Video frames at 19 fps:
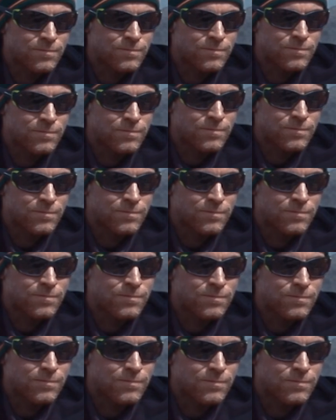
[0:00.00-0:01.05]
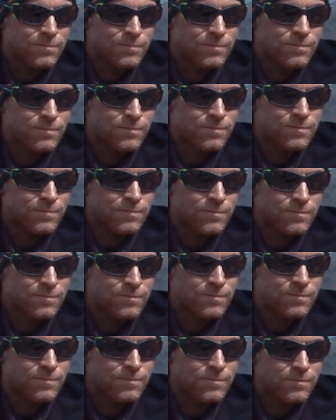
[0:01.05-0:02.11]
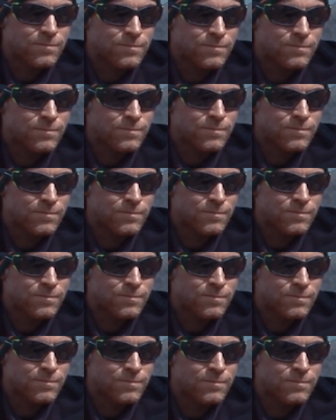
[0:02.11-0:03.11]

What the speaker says: [no speech]